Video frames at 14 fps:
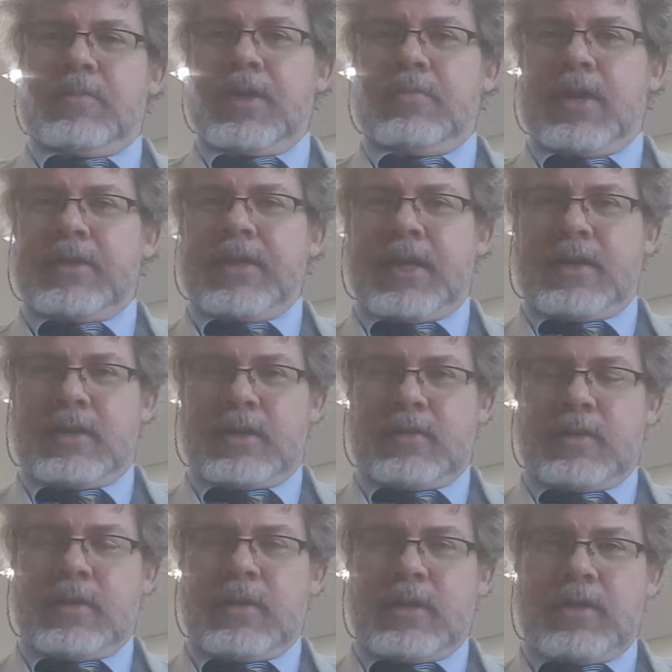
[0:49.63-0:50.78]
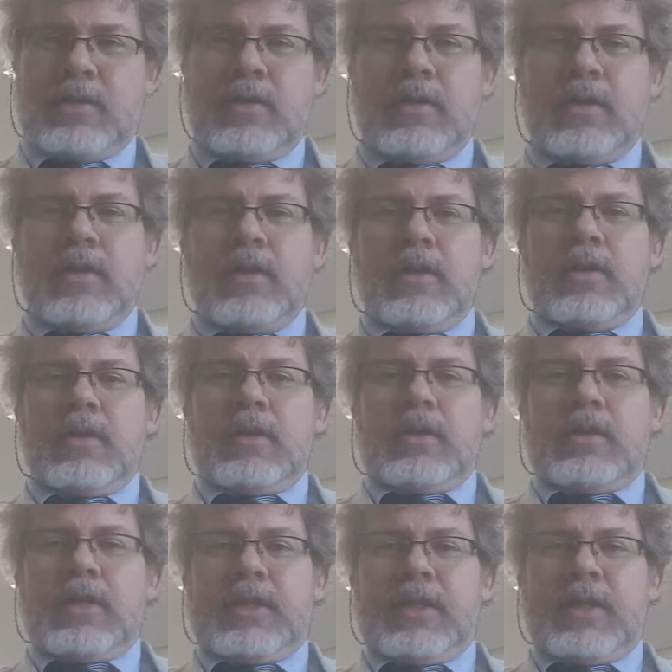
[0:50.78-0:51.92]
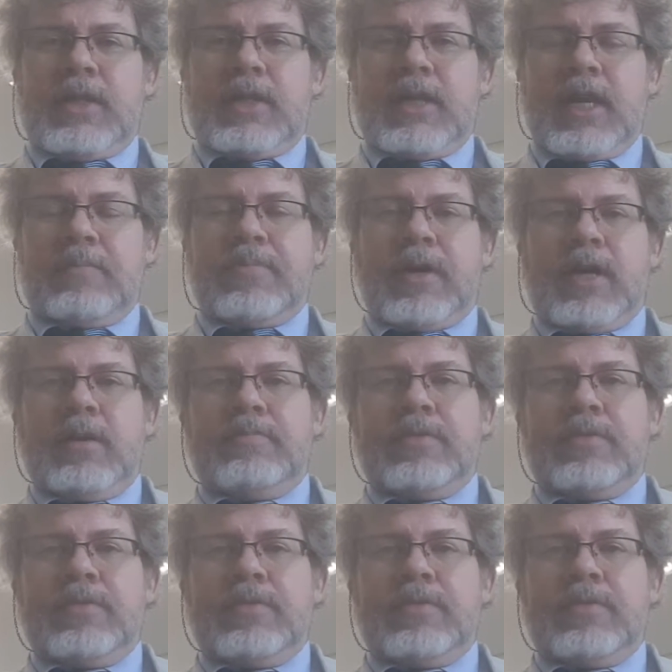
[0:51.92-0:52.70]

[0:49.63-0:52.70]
block that ugly light. It's an estate pipe.